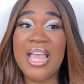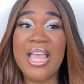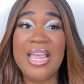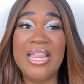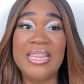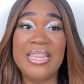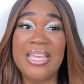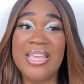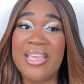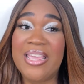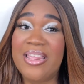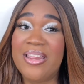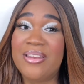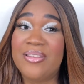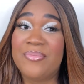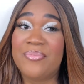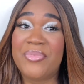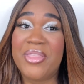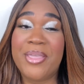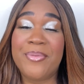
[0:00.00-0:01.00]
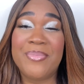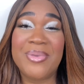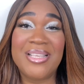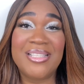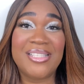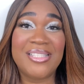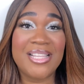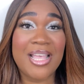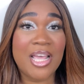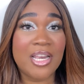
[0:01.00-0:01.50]
then that means
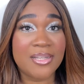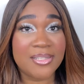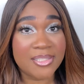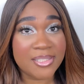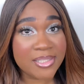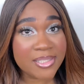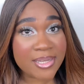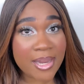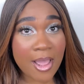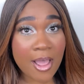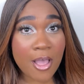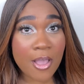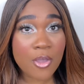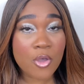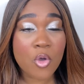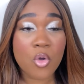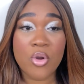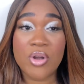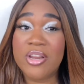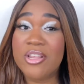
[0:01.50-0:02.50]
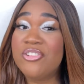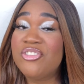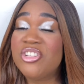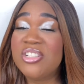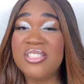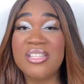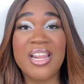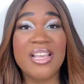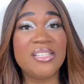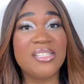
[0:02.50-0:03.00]
it's out of stock or they're
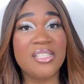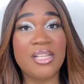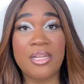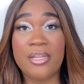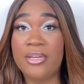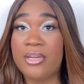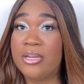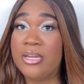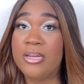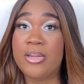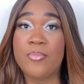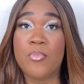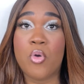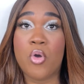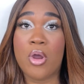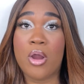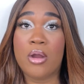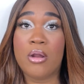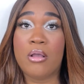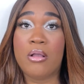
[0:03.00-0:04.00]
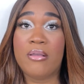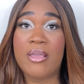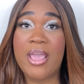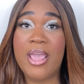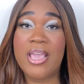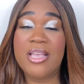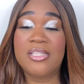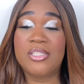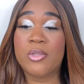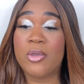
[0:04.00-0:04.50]
just not selling it anymore.
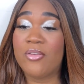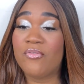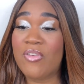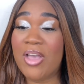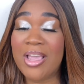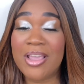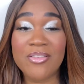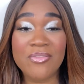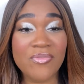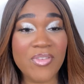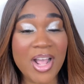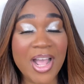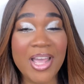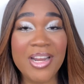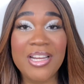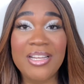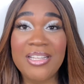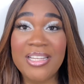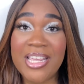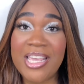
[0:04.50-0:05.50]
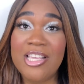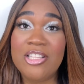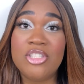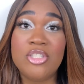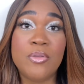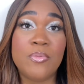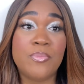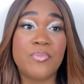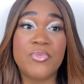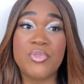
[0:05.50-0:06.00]
Okay, so if I can find a link
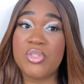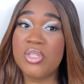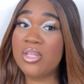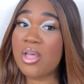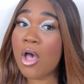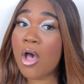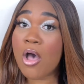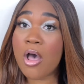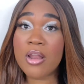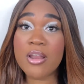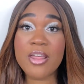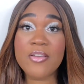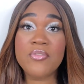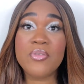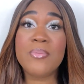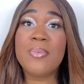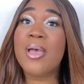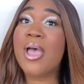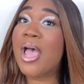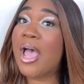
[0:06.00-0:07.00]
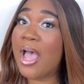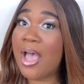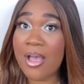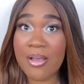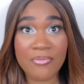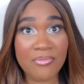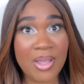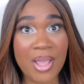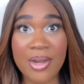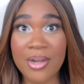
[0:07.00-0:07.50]
to, to all of them, I'll
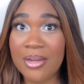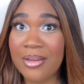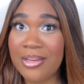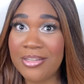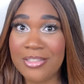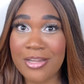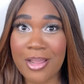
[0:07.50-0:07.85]
find a link to